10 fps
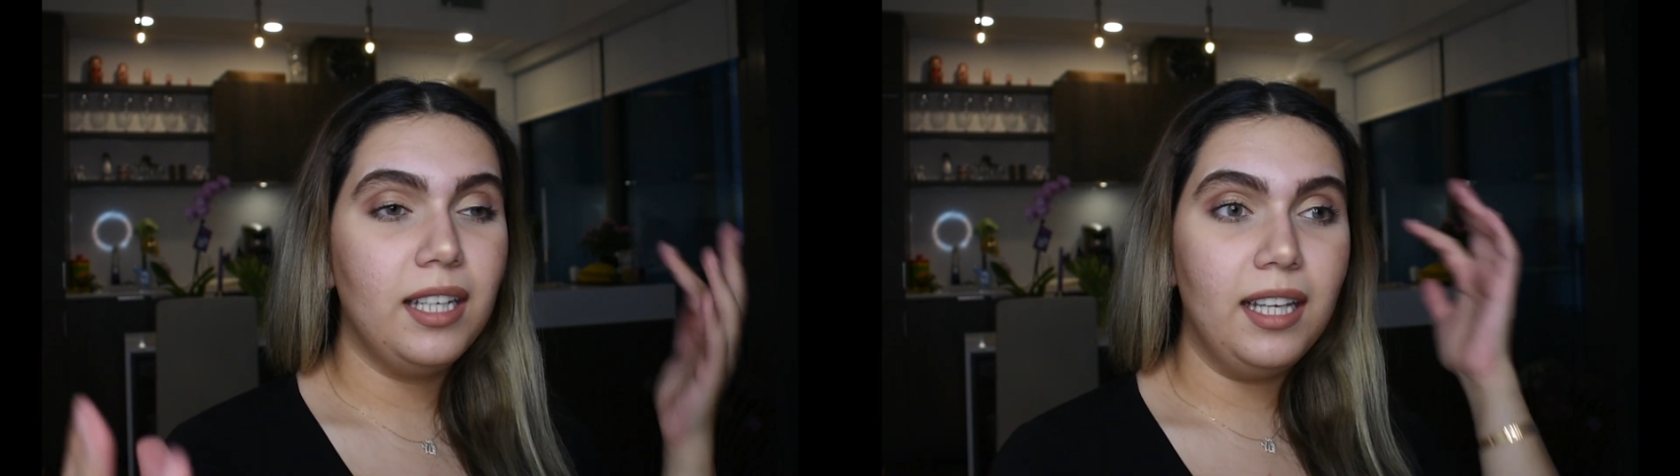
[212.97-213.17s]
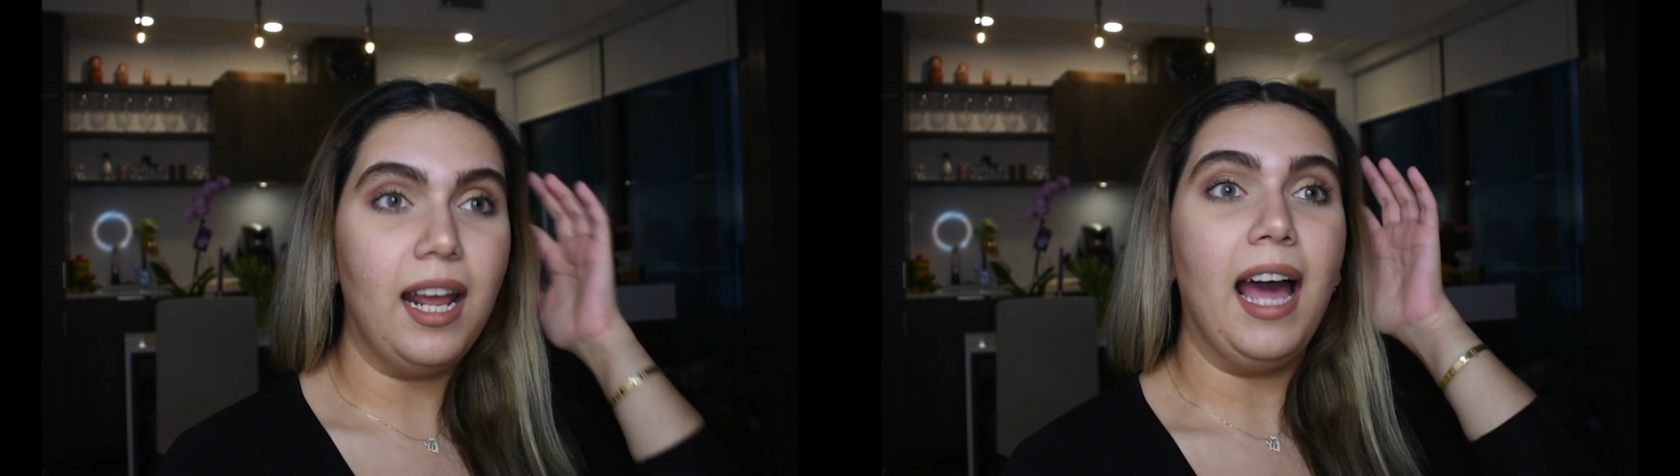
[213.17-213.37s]

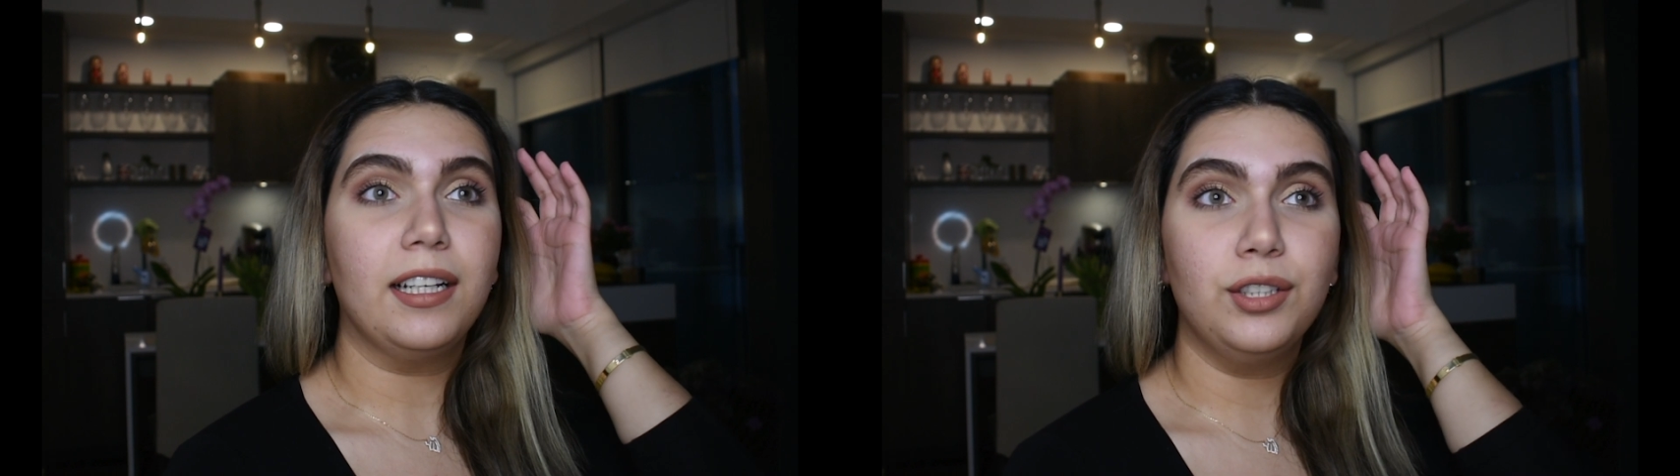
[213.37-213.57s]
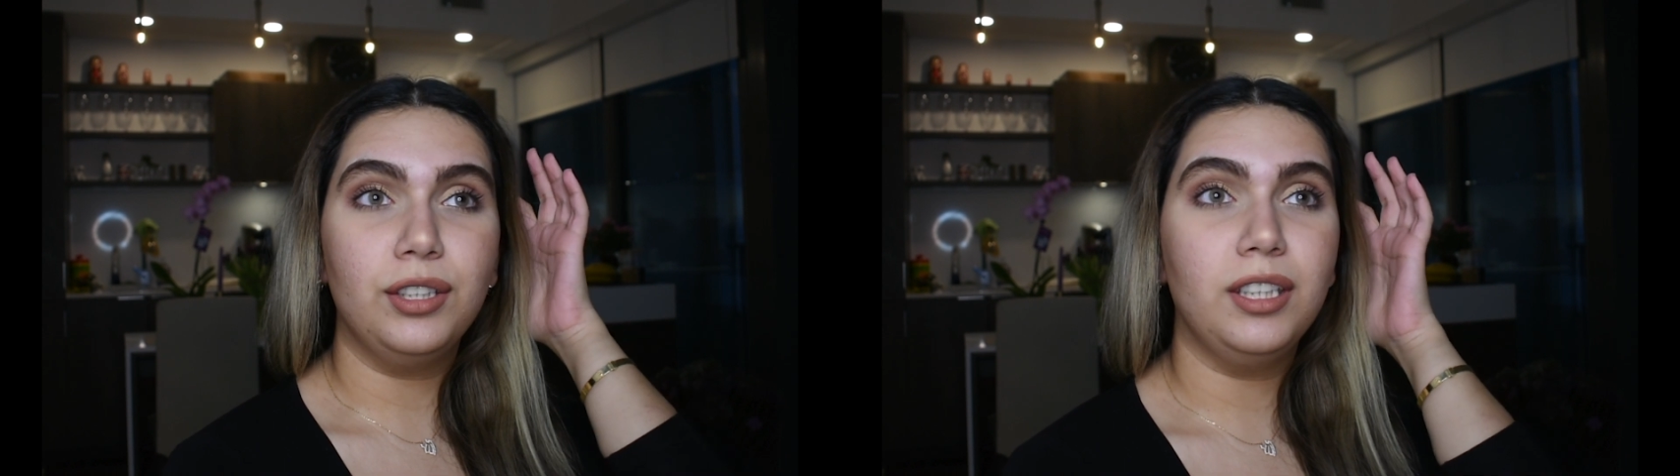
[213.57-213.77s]
It
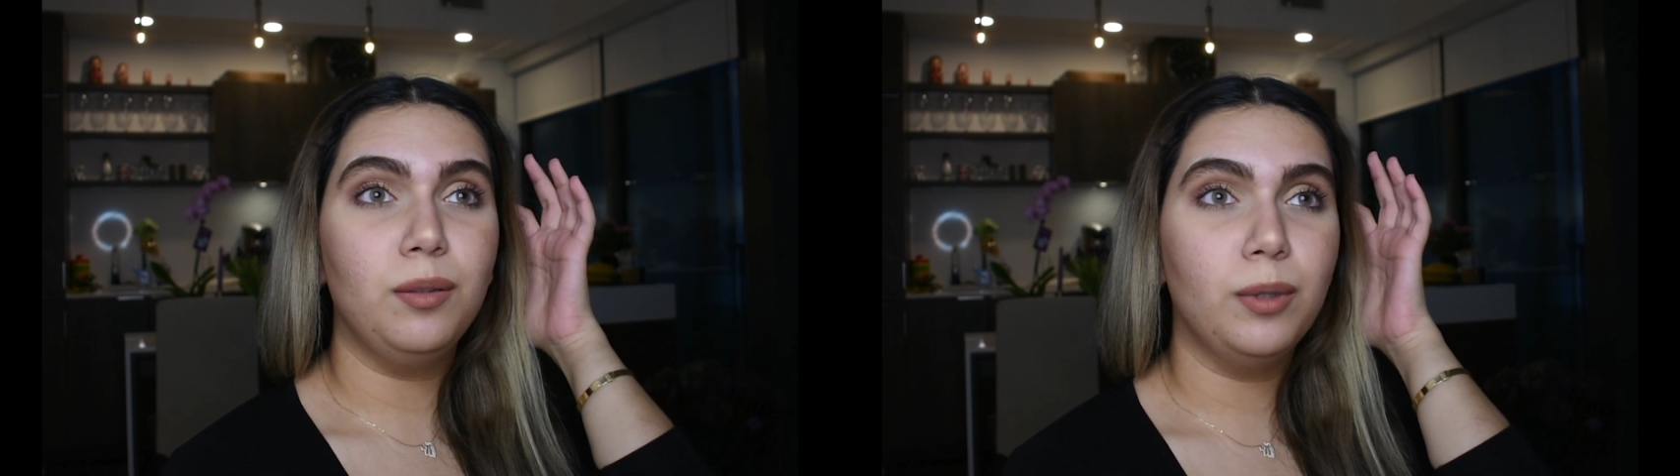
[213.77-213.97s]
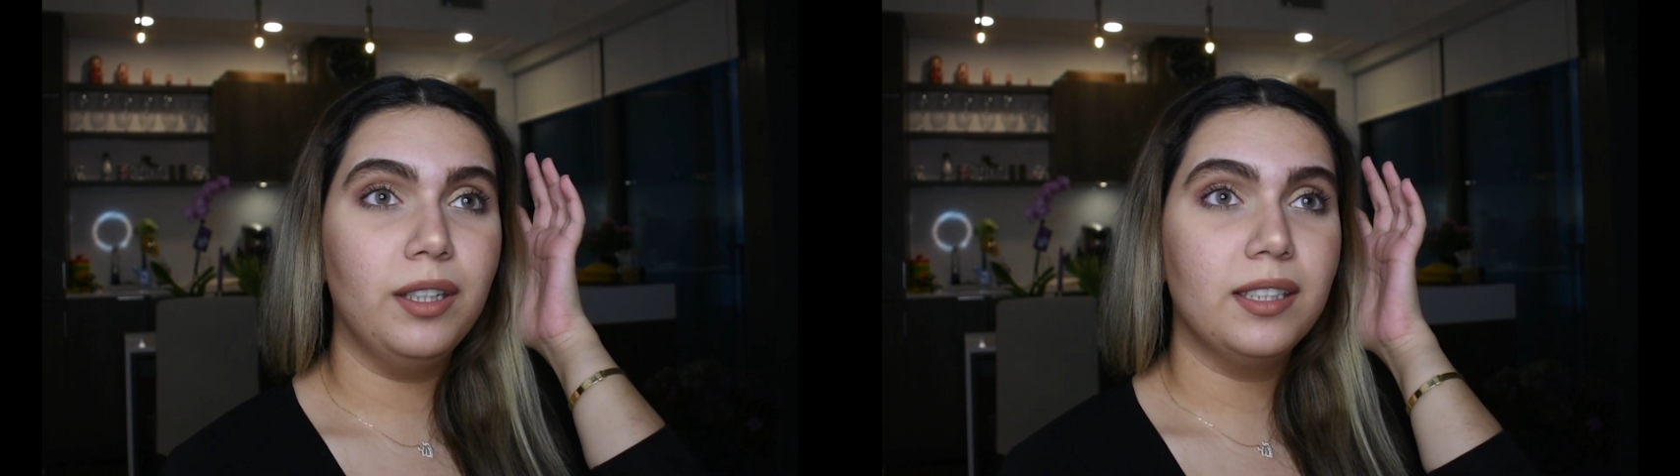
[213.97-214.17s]
actually
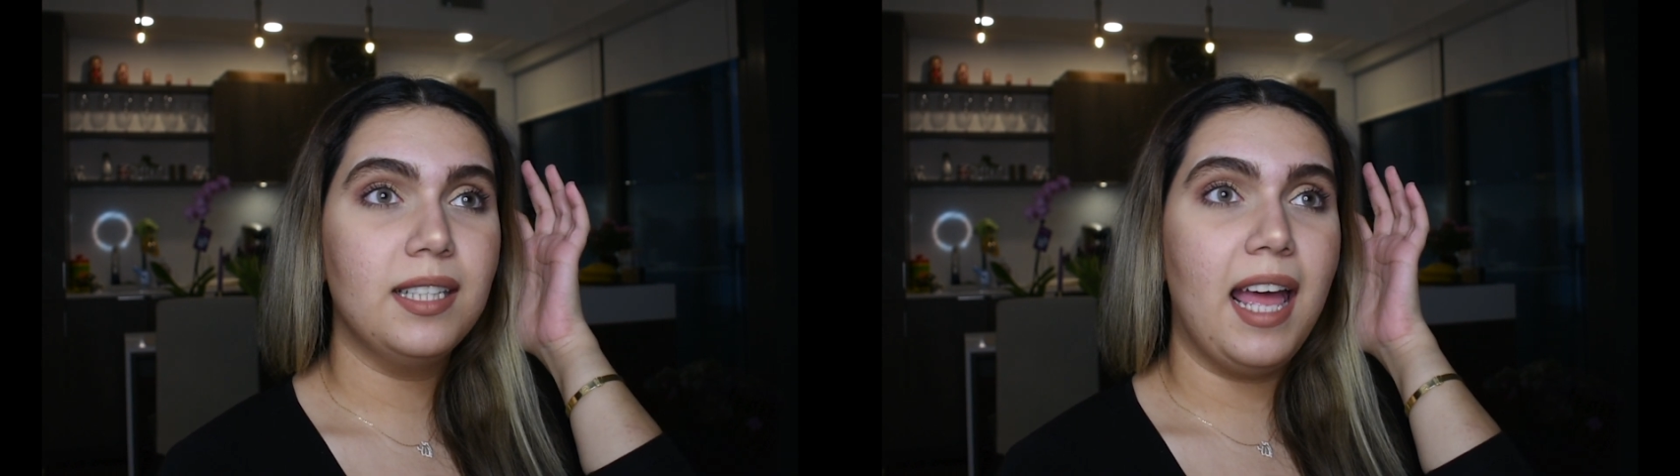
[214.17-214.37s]
works.